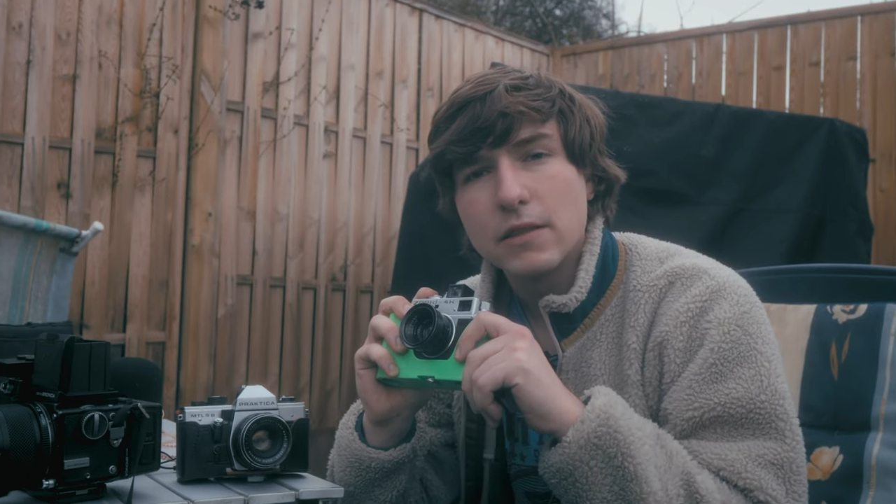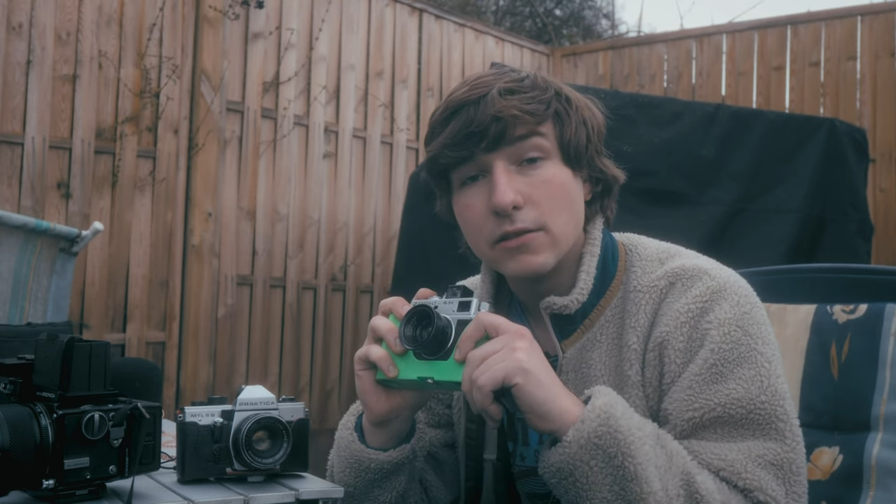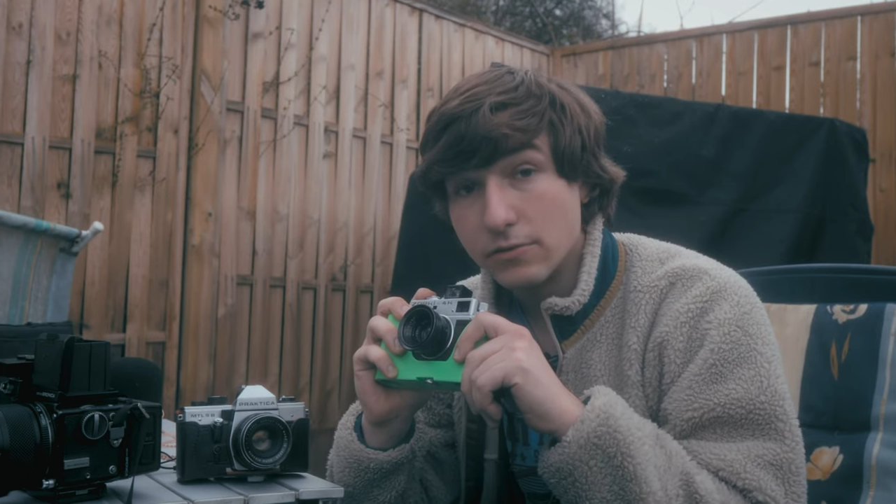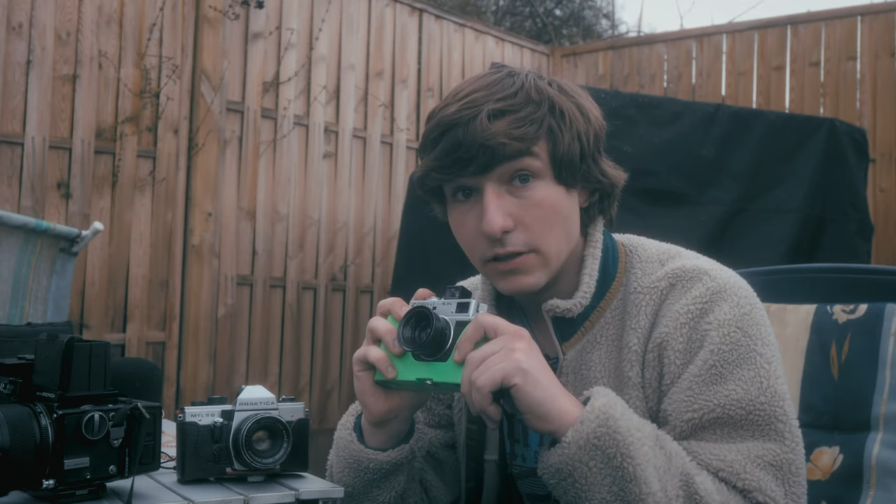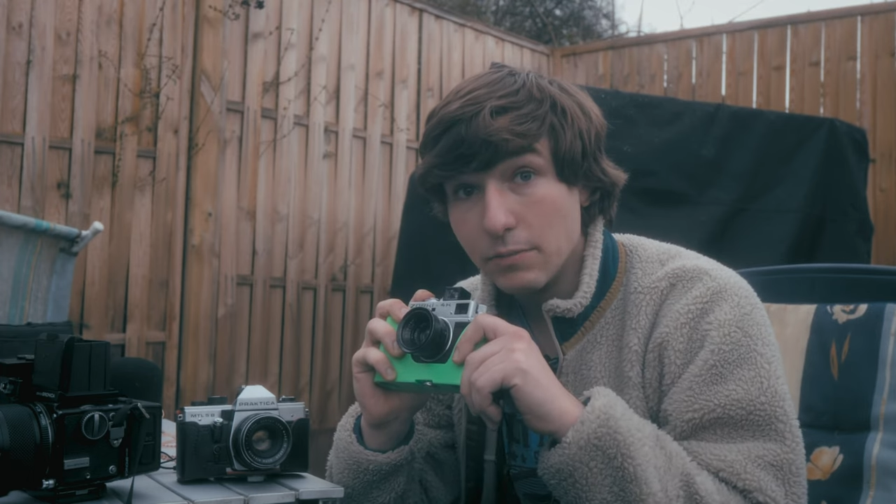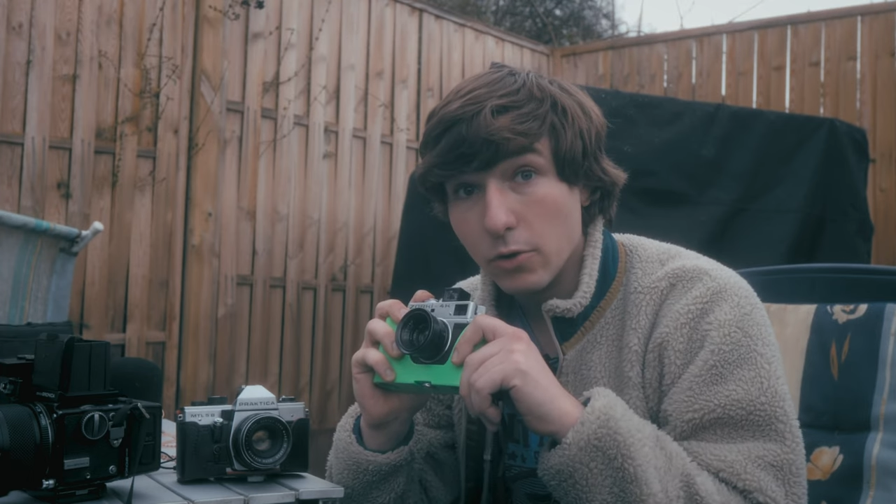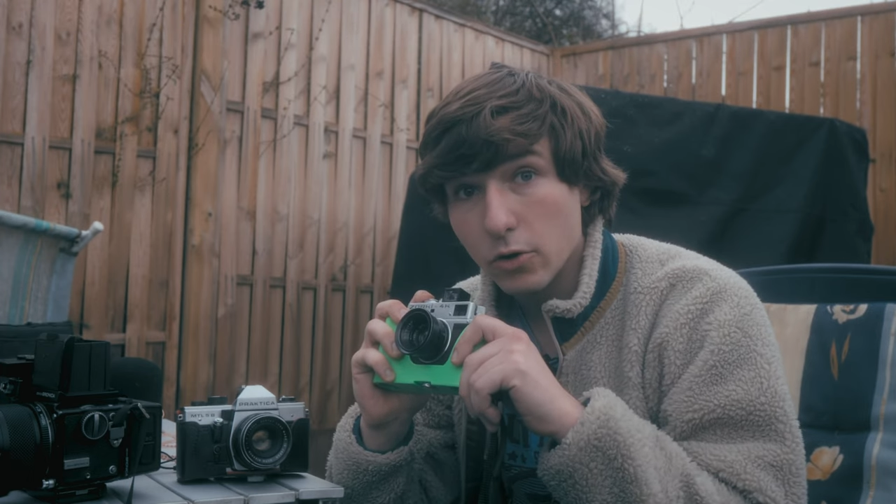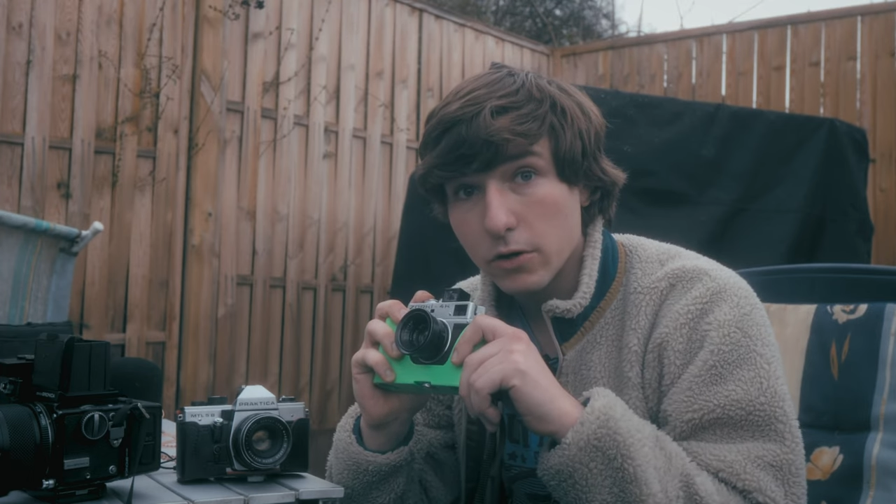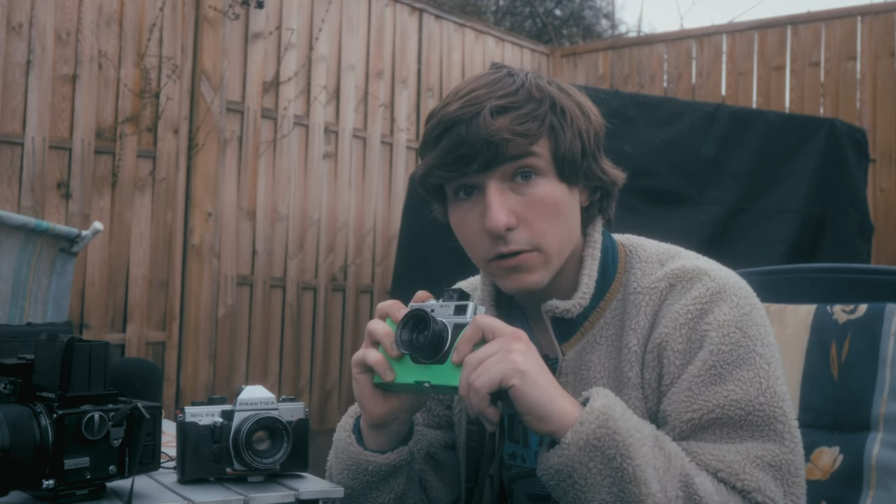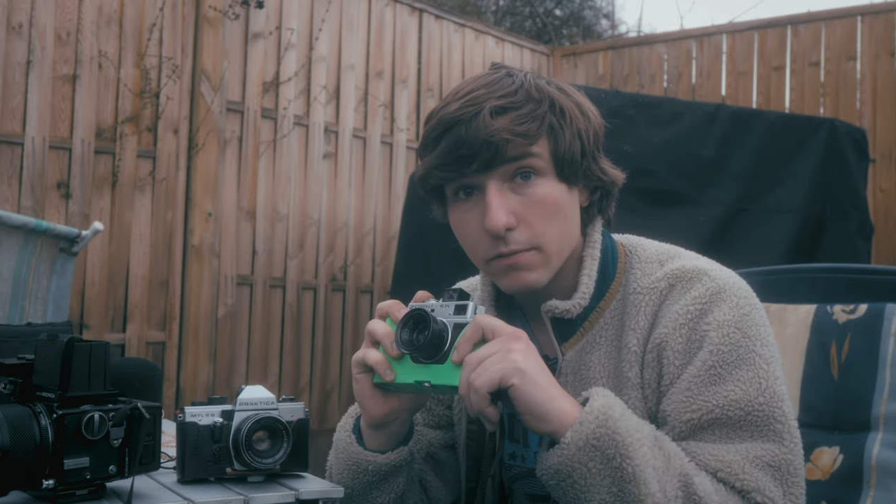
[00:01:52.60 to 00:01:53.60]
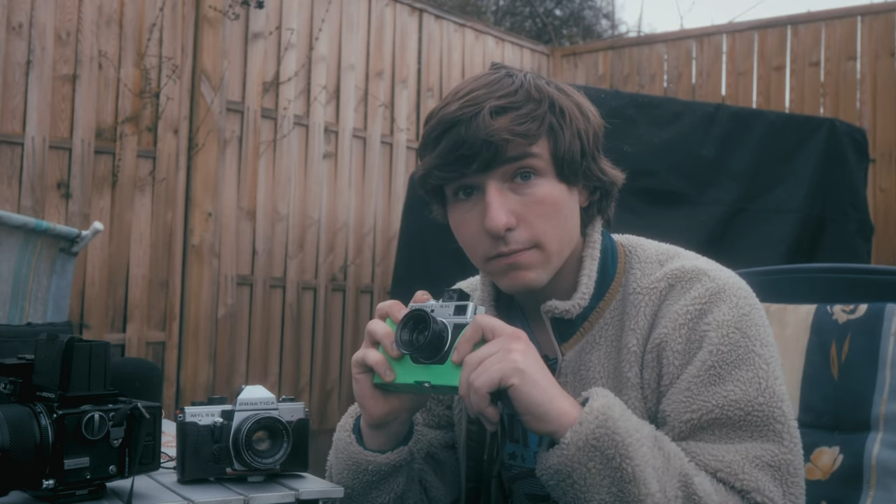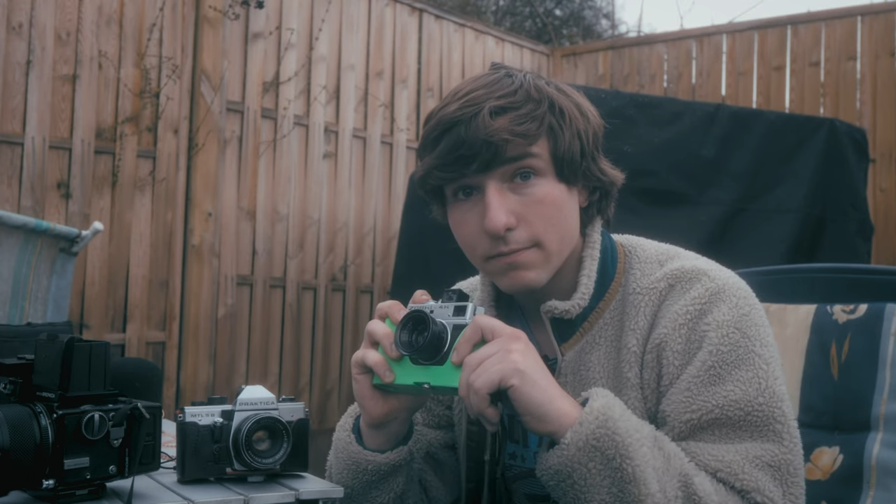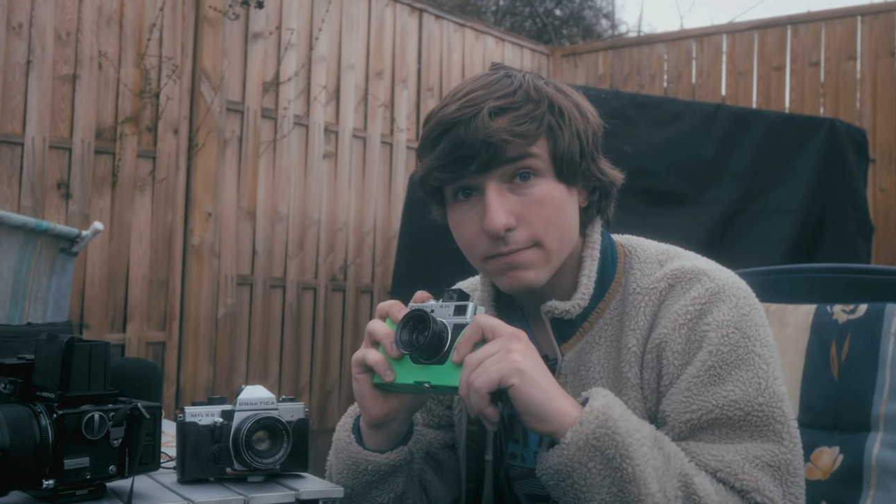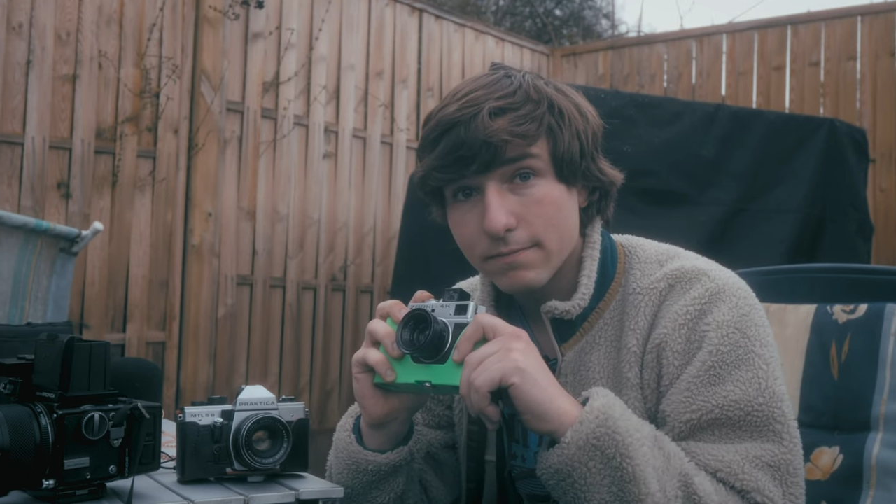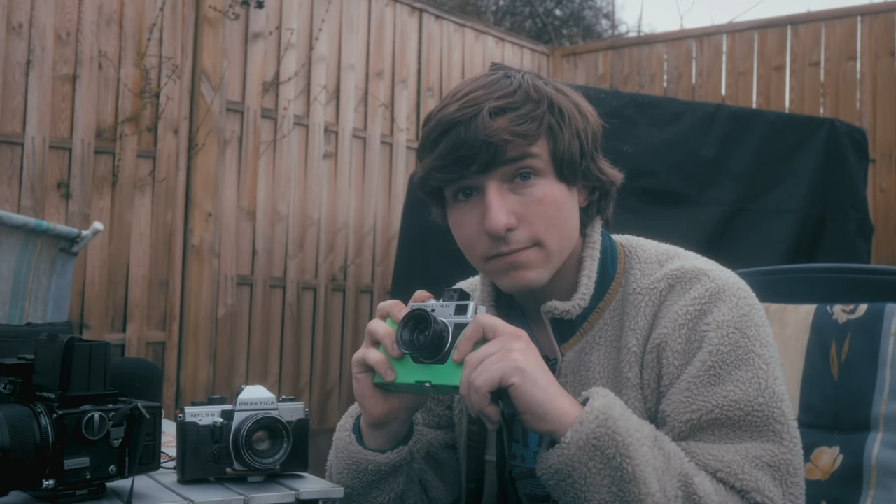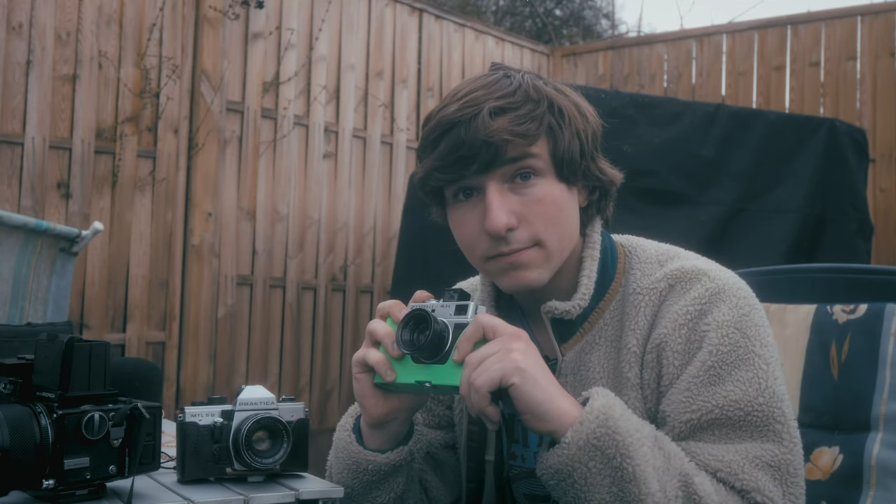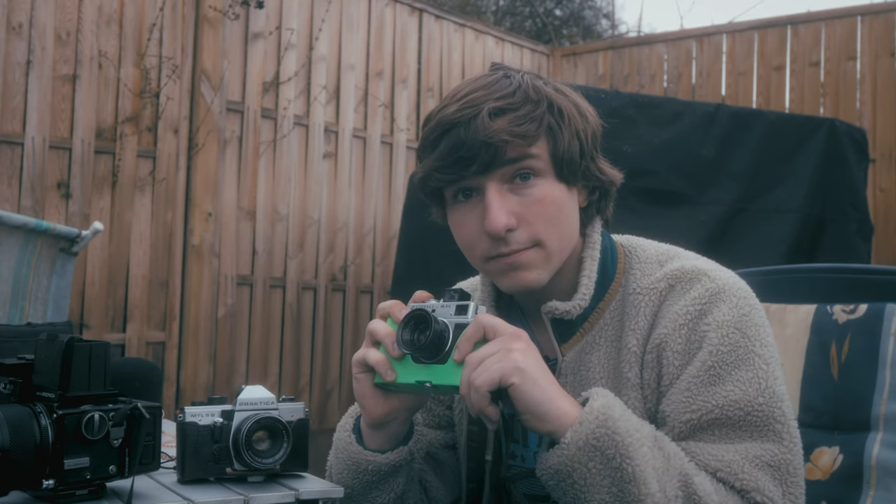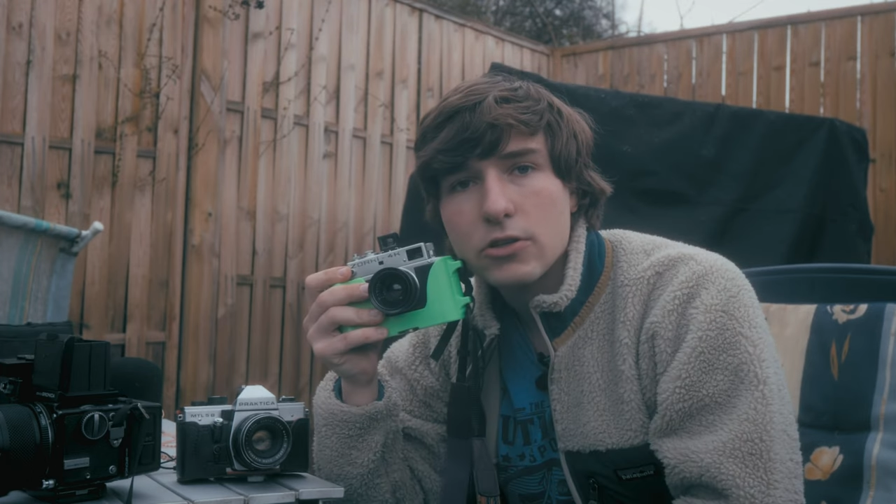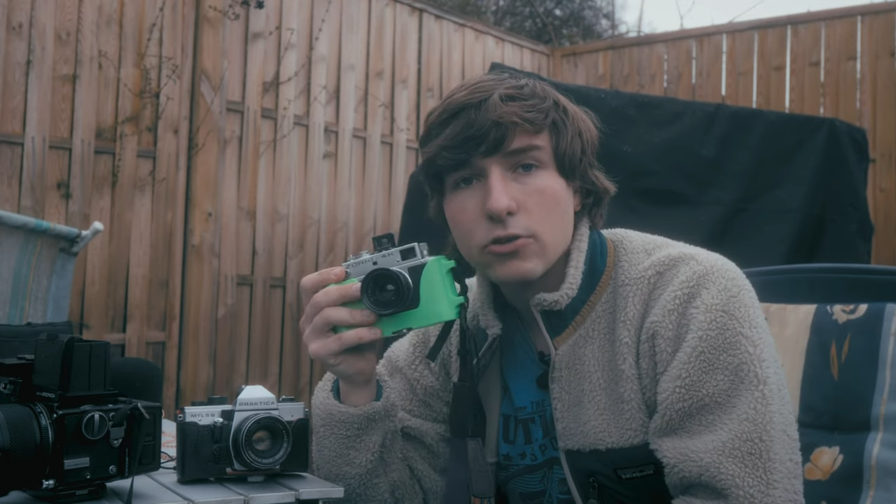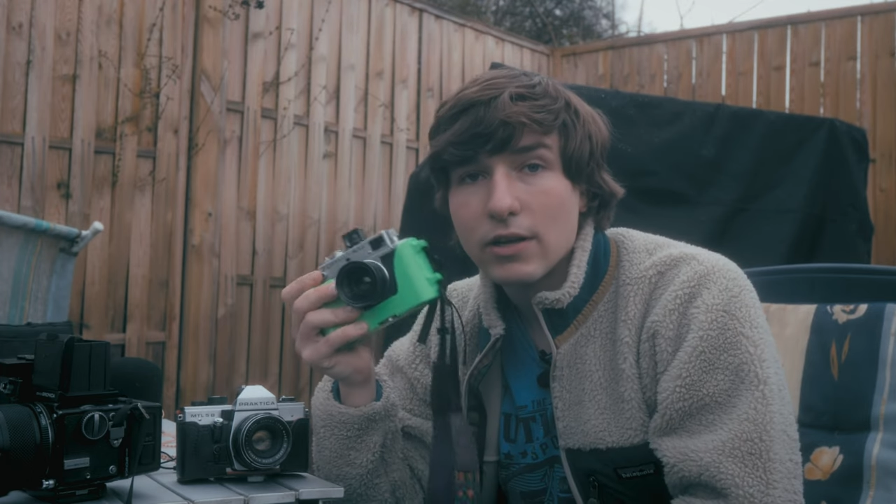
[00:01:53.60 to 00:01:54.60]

The film look. To